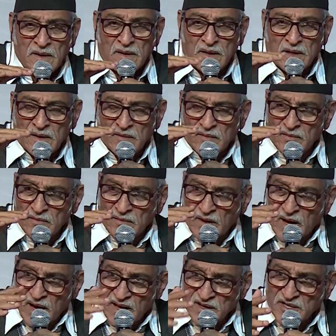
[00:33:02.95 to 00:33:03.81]
And
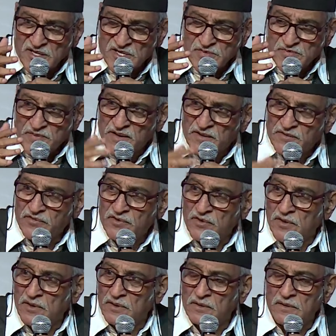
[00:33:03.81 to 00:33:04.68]
high respect
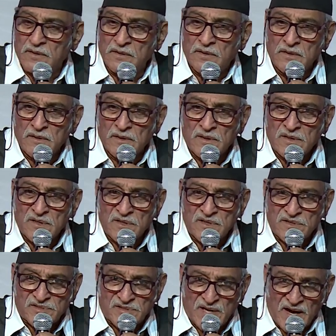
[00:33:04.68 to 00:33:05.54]
for
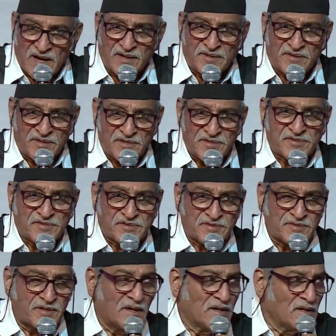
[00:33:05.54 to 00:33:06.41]

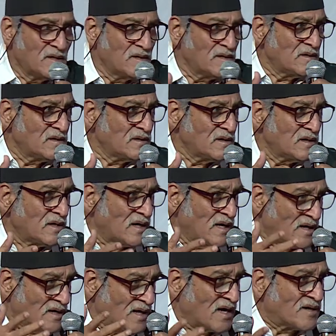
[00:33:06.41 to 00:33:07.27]
scientists
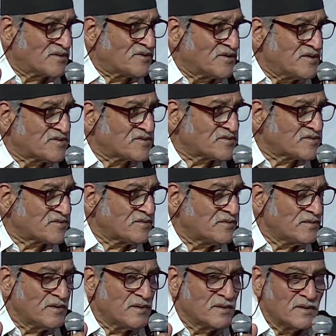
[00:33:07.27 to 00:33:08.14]
and artists,
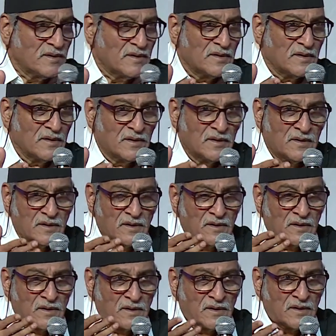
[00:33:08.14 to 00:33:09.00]

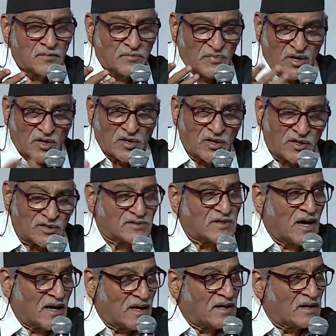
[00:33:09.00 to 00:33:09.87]
because
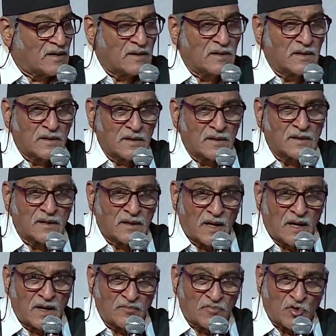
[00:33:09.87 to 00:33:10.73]
I
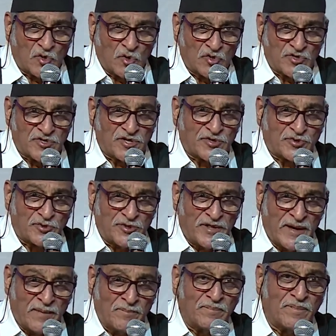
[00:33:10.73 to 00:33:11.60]
am closer to
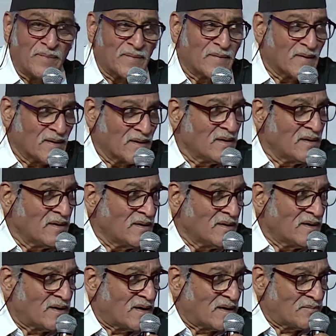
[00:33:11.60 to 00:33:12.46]
them,
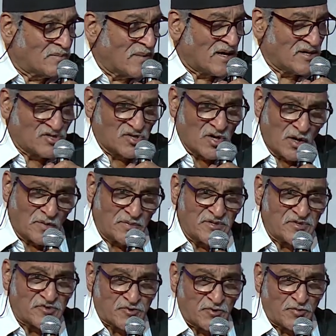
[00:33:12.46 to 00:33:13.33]
and my job
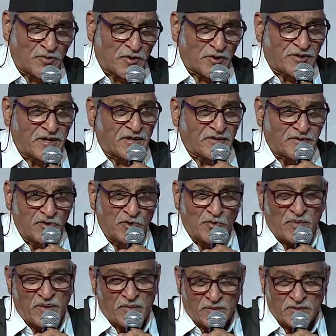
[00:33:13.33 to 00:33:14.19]
is to protect you
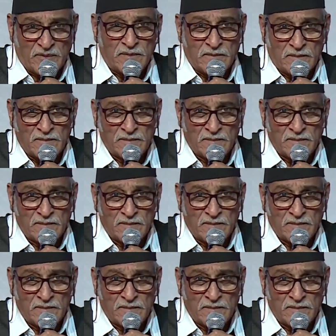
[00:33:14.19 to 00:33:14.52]
people.